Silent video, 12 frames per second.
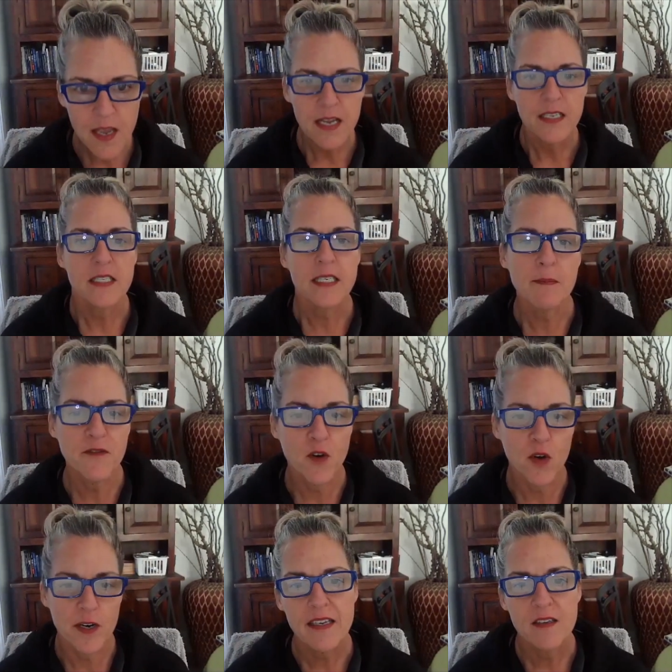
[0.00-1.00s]
Step
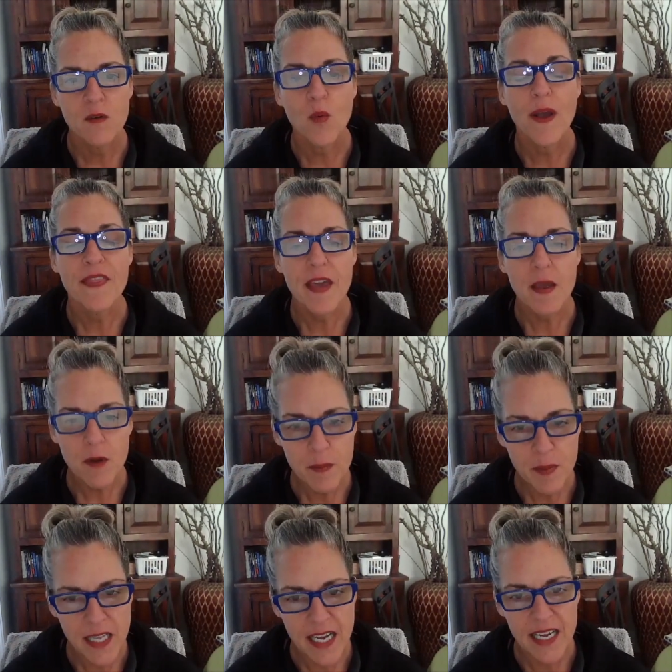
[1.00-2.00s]
4, when they
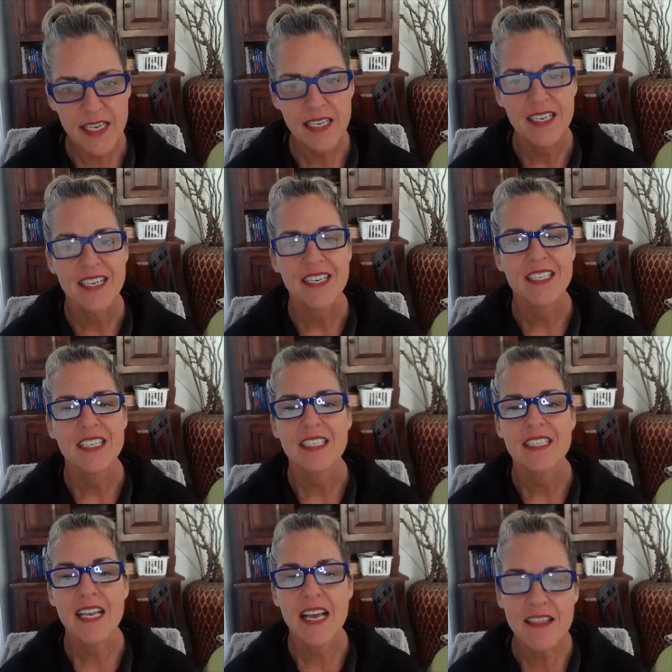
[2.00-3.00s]
reply,
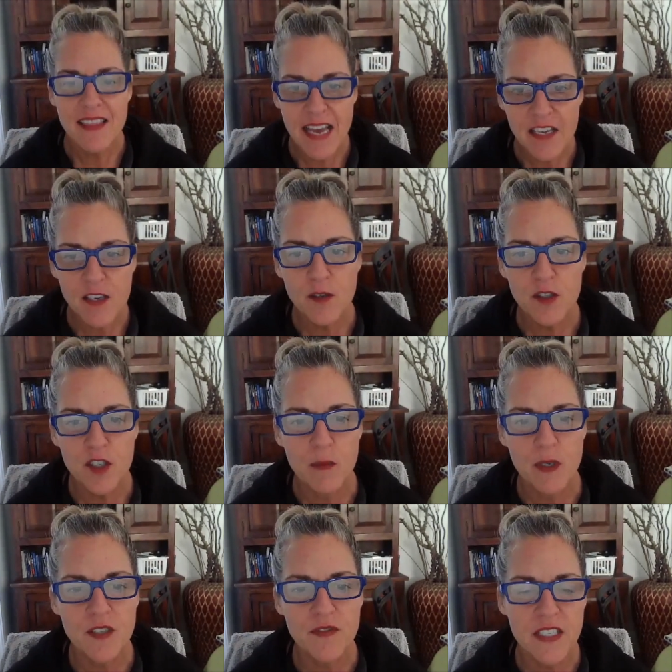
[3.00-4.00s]
say, thank you so
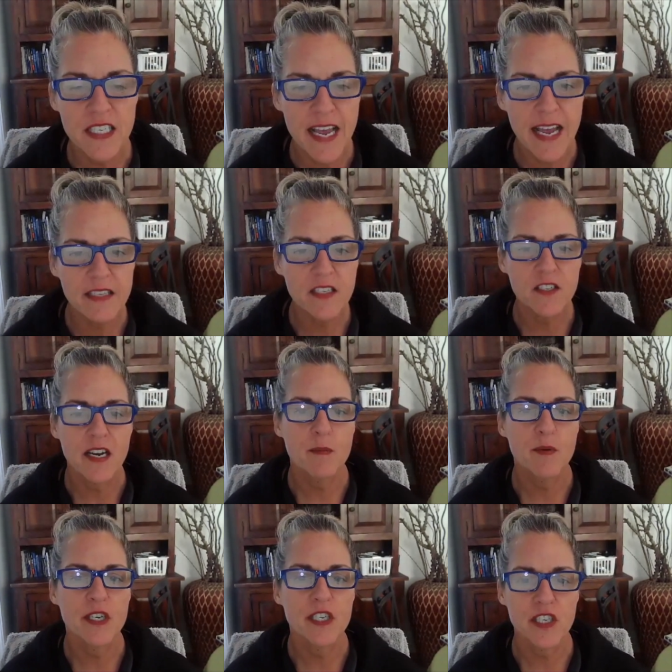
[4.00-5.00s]
much for the answer. I
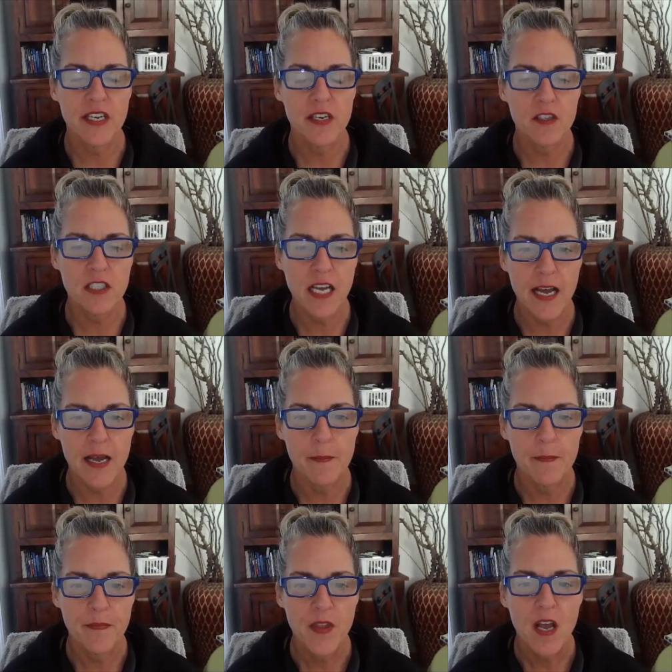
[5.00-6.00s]
appreciate your time.
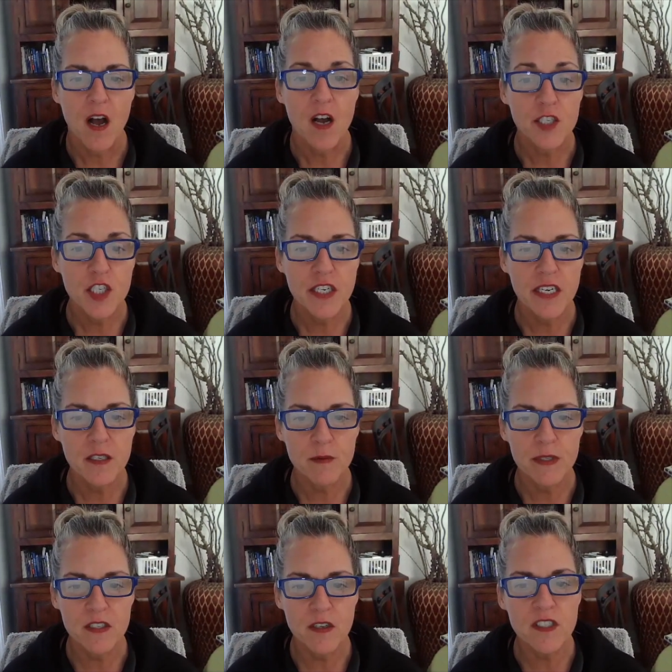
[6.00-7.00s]
I'll share the
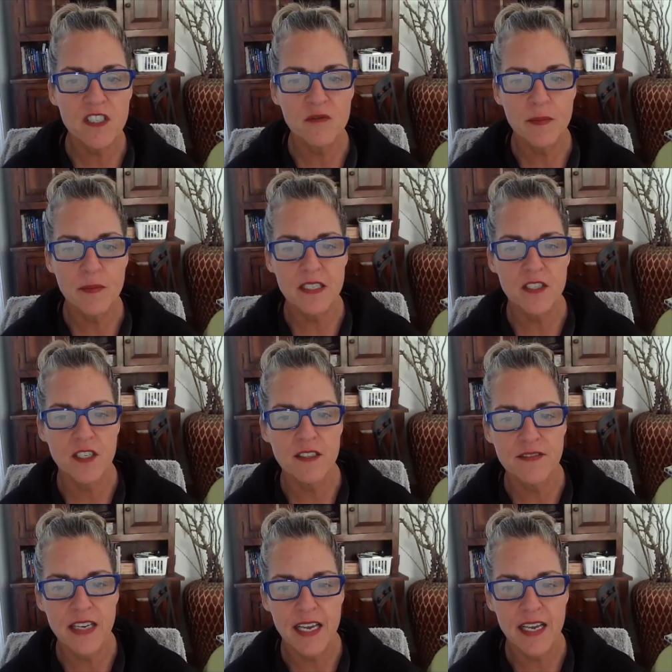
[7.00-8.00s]
results of my
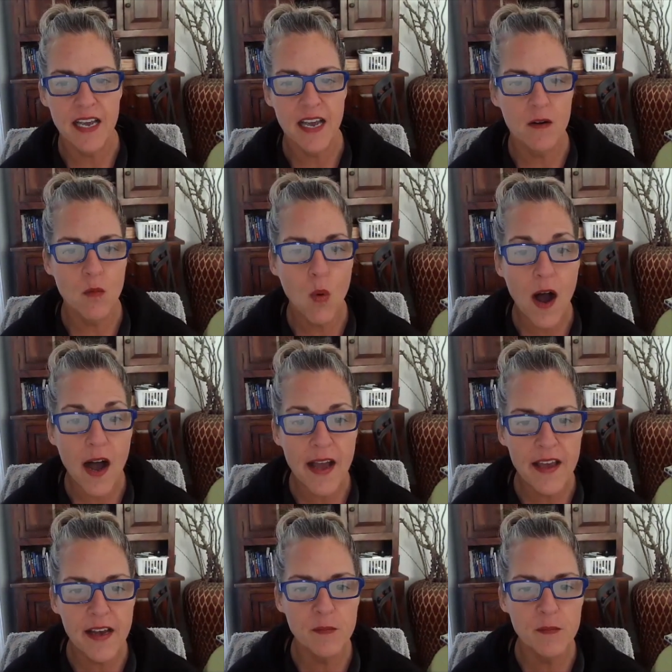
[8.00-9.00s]
survey and why
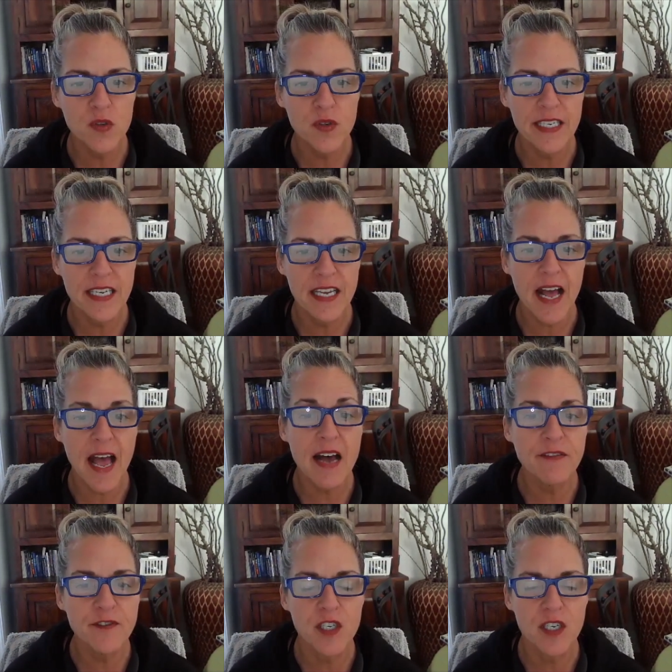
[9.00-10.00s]
I'm doing it
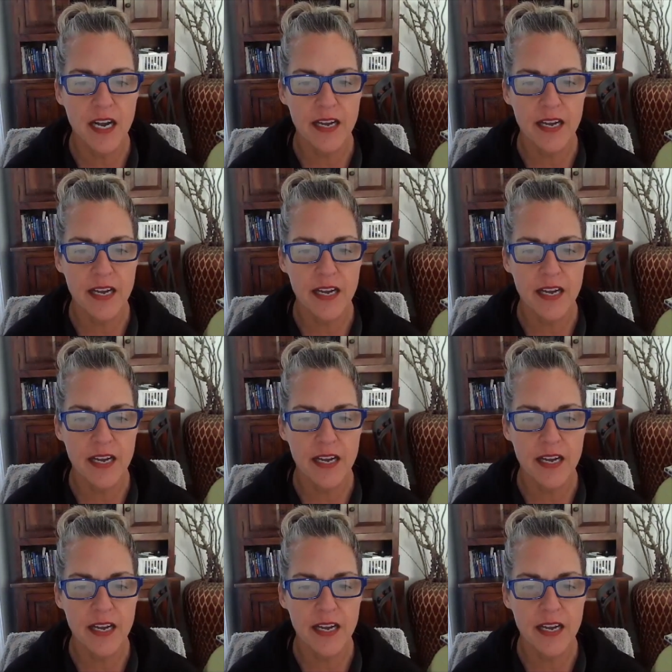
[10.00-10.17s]
after I